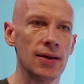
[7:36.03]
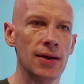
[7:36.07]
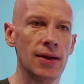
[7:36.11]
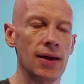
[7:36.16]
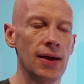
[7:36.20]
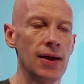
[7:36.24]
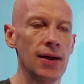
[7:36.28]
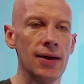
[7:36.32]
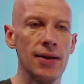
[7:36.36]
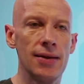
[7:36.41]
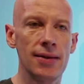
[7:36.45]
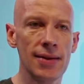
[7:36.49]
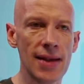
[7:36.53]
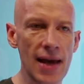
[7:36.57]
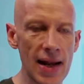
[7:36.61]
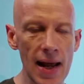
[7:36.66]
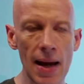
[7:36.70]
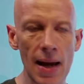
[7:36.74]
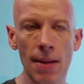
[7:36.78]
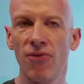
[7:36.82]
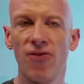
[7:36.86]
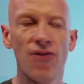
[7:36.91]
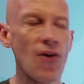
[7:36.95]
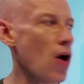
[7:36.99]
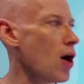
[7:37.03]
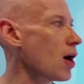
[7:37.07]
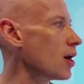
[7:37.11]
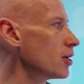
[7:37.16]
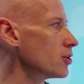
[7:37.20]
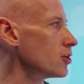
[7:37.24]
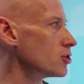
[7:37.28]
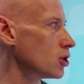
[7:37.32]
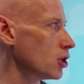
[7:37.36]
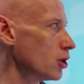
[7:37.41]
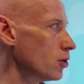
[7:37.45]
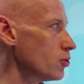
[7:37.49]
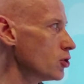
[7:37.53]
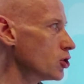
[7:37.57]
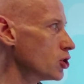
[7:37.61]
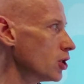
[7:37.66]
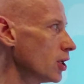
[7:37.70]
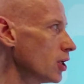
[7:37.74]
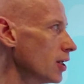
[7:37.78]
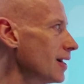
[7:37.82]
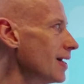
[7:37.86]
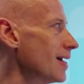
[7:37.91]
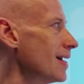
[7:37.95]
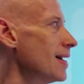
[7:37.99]
uh, NetApp Filer
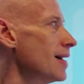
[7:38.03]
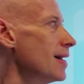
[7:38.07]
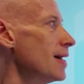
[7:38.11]
solution,